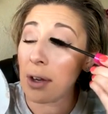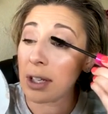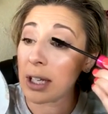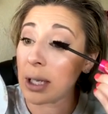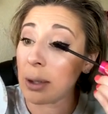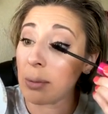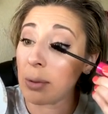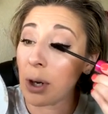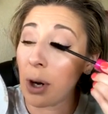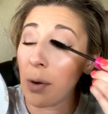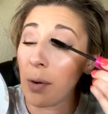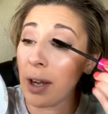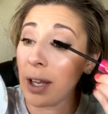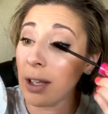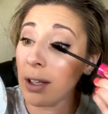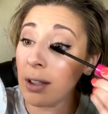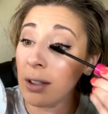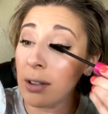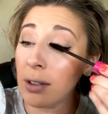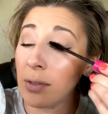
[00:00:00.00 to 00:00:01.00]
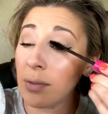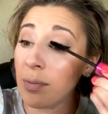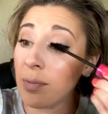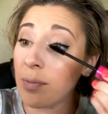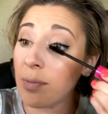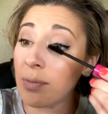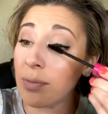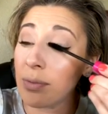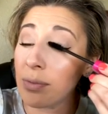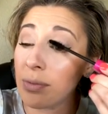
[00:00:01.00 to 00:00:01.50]
keep going,
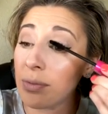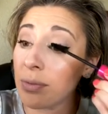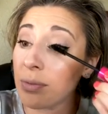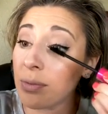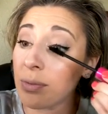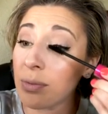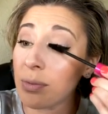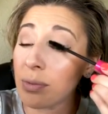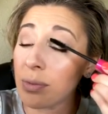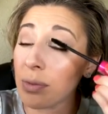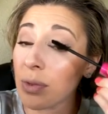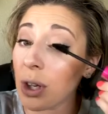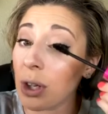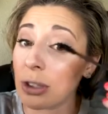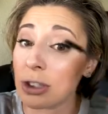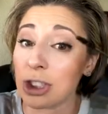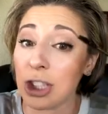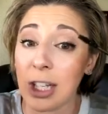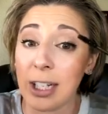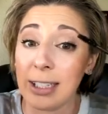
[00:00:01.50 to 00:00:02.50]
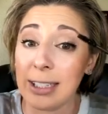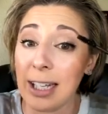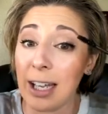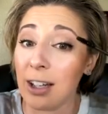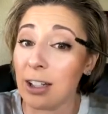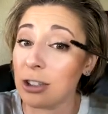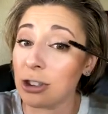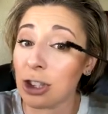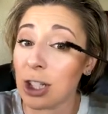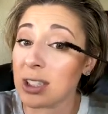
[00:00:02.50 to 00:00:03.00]
or shut it
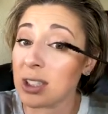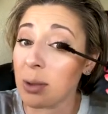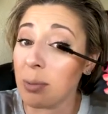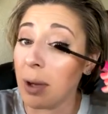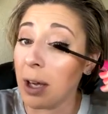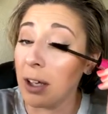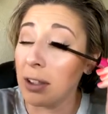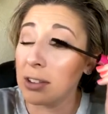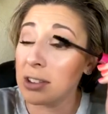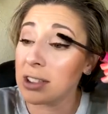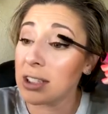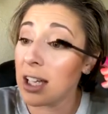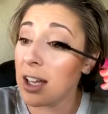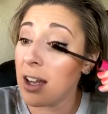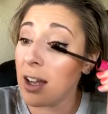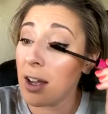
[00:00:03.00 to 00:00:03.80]
down and try something else?